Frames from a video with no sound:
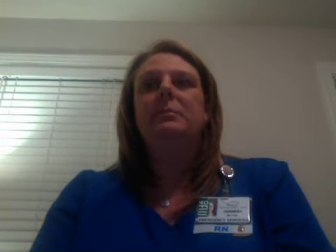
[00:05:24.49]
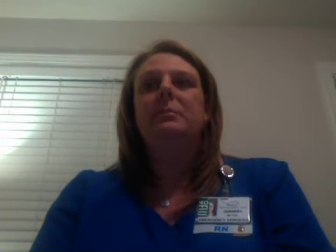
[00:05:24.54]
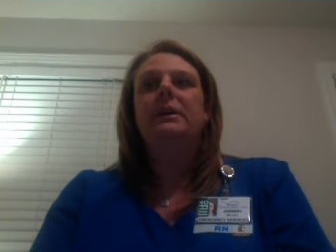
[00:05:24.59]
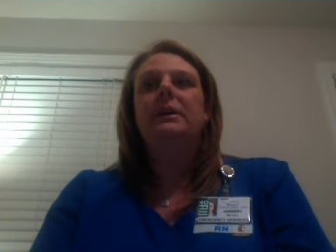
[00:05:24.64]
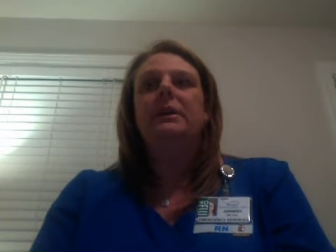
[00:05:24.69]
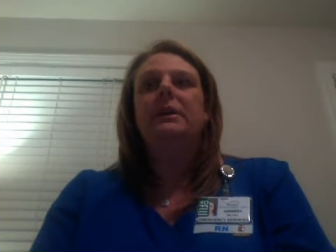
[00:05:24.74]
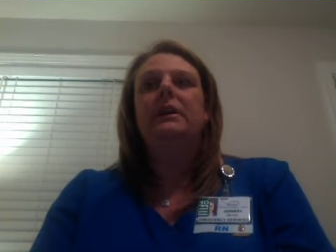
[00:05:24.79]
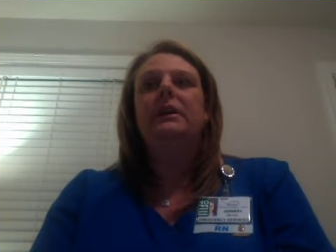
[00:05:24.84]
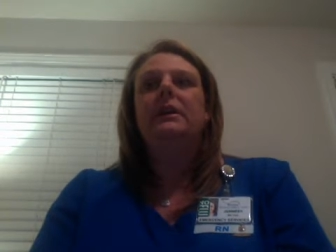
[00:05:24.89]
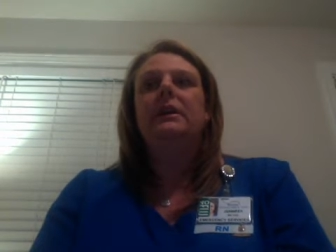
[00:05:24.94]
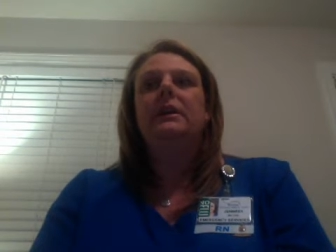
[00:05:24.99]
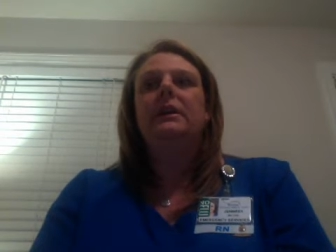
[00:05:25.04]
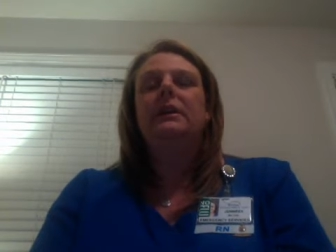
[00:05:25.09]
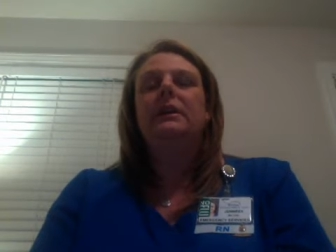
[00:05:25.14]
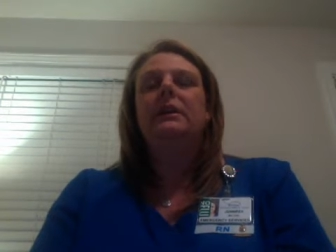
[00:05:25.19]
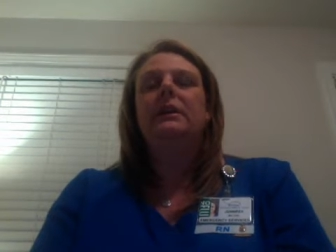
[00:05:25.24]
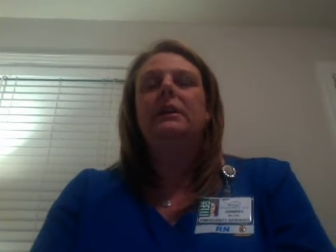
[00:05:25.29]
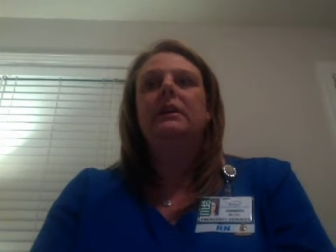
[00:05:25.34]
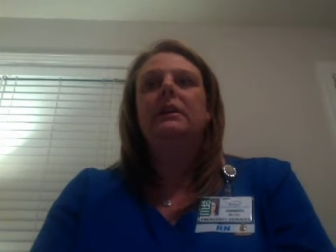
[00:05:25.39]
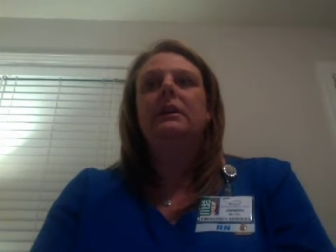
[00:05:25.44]
be
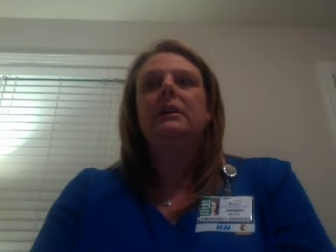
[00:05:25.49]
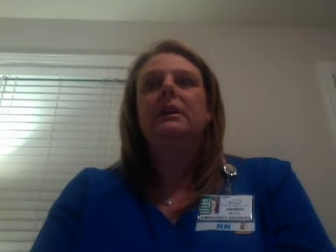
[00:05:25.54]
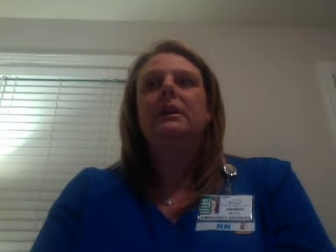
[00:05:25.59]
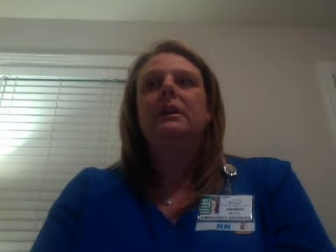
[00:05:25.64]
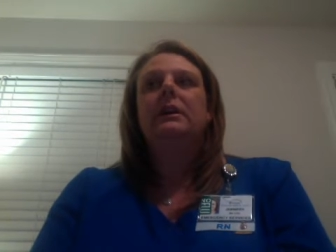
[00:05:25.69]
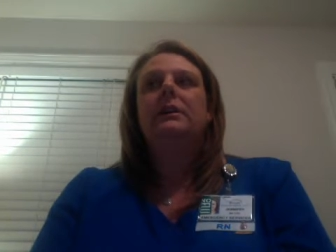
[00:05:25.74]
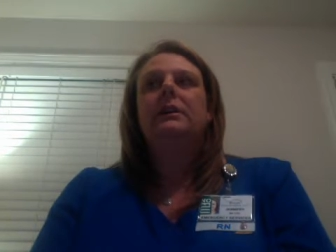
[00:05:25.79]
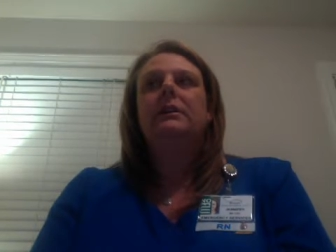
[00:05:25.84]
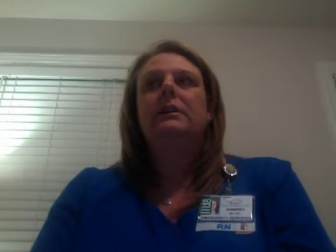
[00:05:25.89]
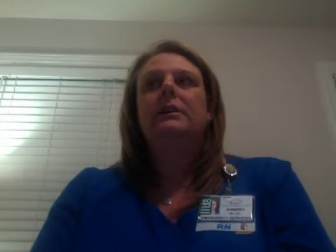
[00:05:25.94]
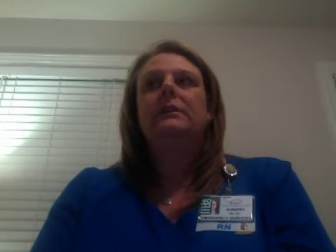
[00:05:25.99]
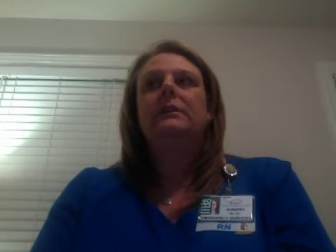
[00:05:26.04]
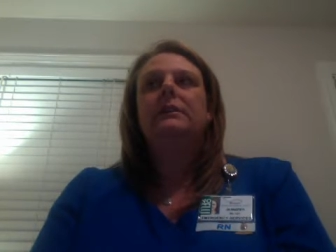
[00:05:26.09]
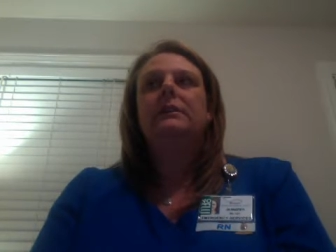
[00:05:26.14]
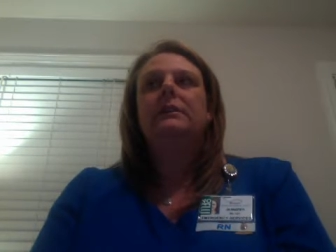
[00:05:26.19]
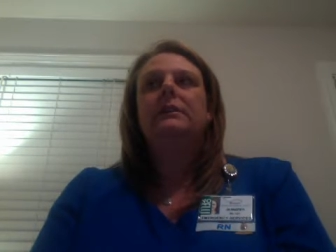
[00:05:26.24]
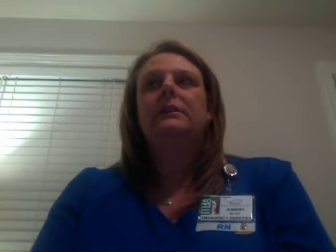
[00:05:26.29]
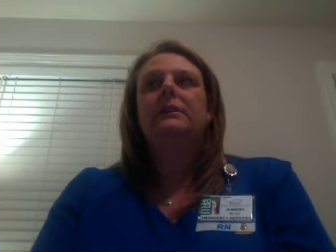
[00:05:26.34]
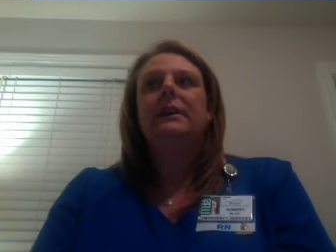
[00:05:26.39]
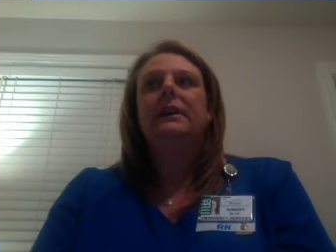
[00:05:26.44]

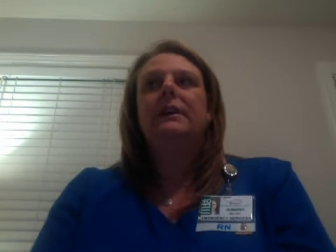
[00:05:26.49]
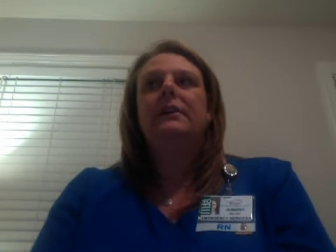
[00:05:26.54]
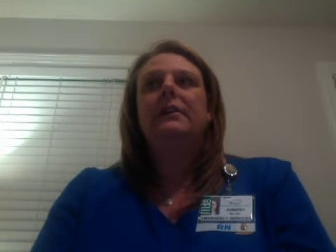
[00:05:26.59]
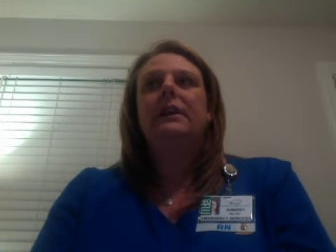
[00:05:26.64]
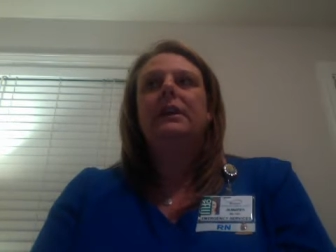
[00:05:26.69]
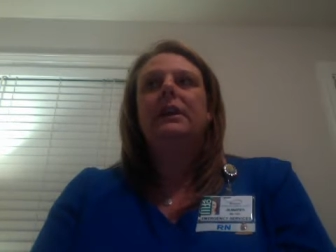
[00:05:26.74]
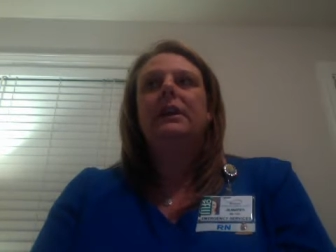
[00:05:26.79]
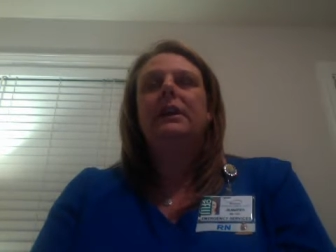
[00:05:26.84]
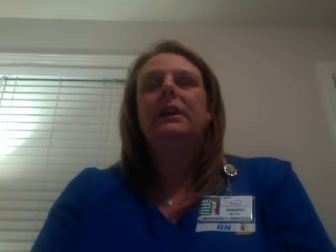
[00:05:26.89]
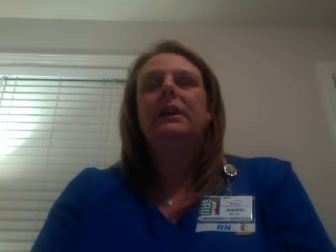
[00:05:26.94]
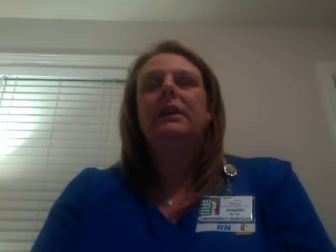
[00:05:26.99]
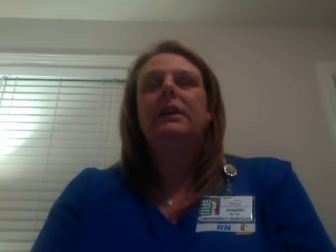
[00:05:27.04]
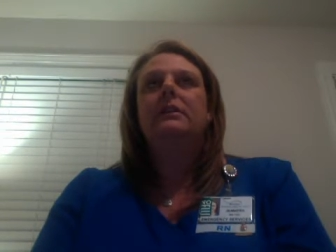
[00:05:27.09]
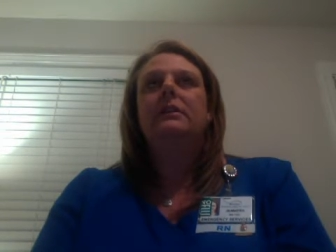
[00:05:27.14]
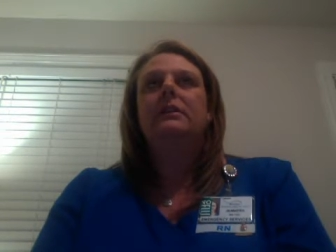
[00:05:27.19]
very